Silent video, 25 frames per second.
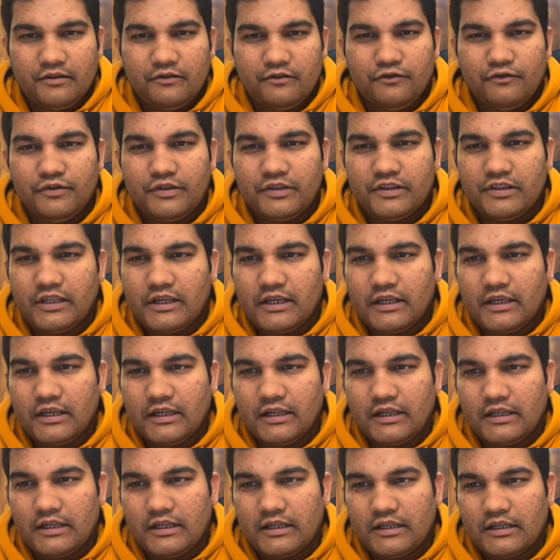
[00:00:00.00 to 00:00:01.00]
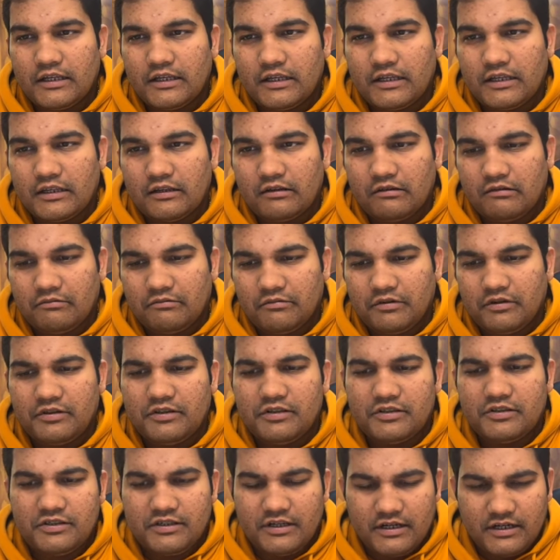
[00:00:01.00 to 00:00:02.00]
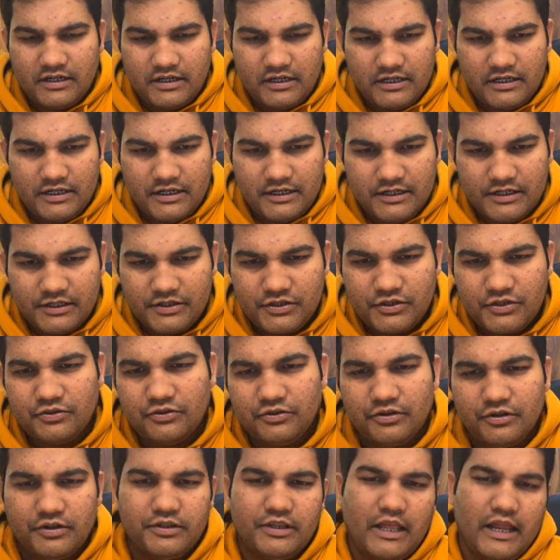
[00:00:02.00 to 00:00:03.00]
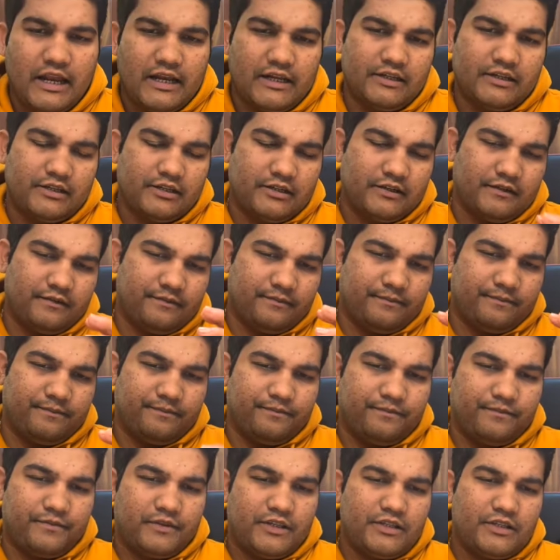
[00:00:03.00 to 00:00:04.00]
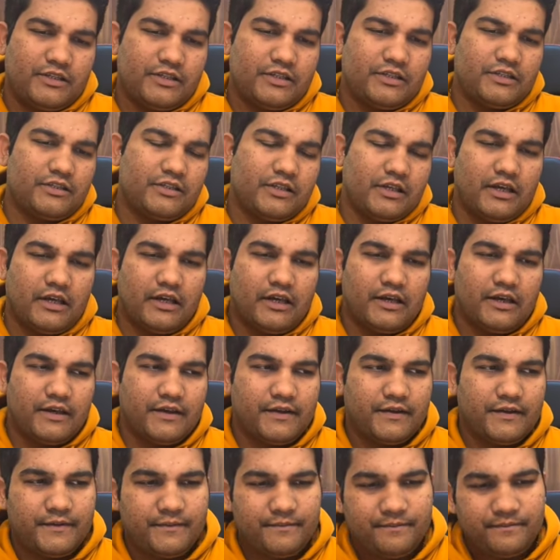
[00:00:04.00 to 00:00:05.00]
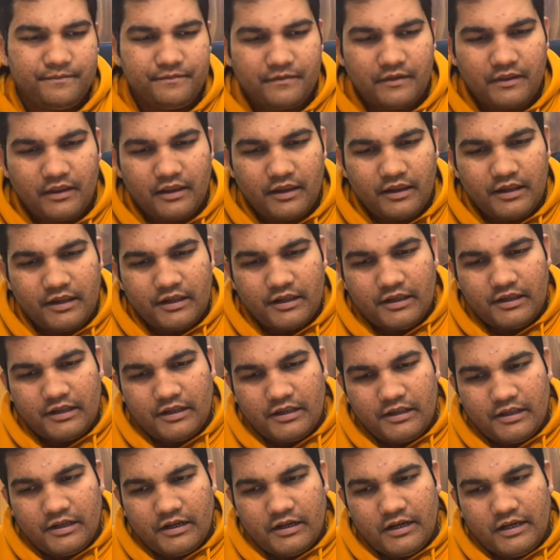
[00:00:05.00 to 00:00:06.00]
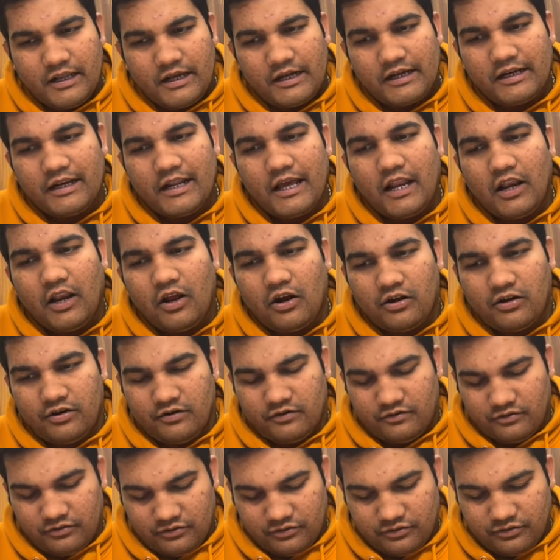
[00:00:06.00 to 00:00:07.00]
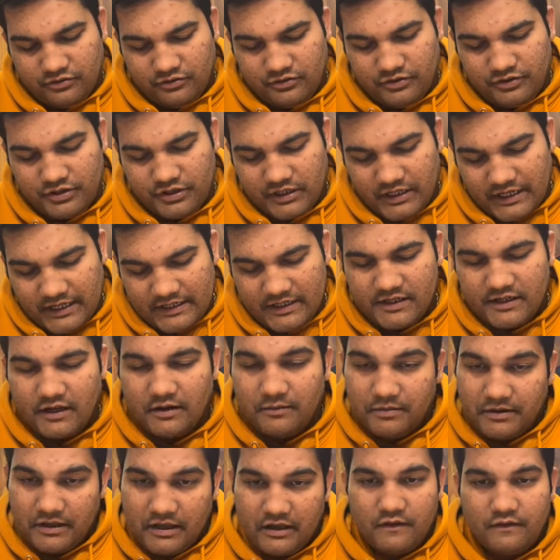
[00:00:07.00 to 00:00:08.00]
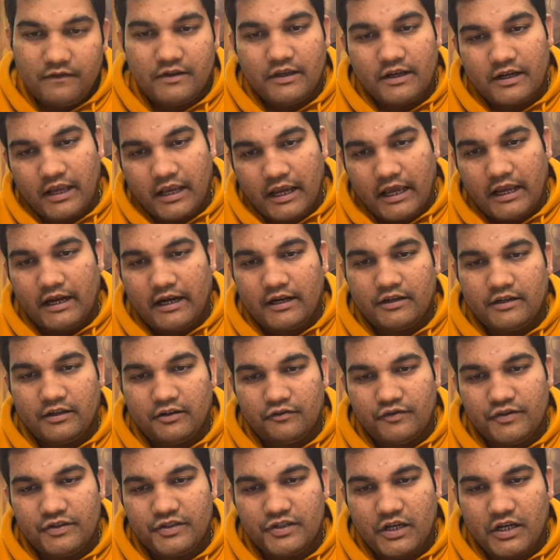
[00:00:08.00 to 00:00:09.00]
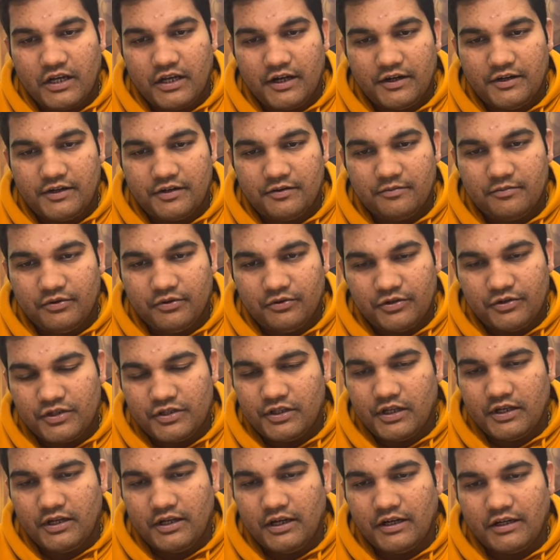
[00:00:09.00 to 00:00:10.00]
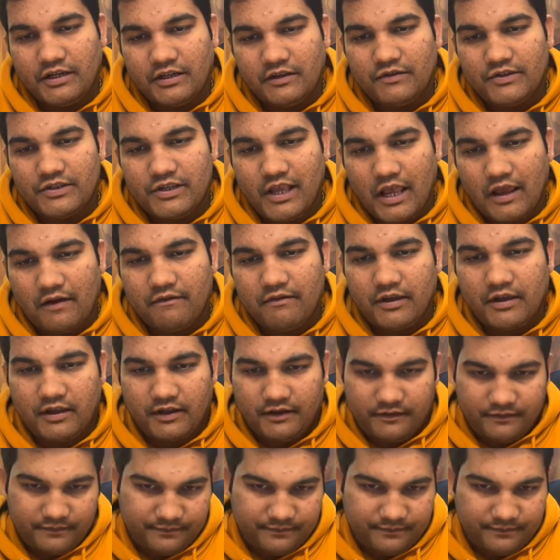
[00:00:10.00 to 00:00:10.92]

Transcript: We think uh, this generally understood that this is the Lagna Lord, whose nature, behavior, character, physical attributes the native is having.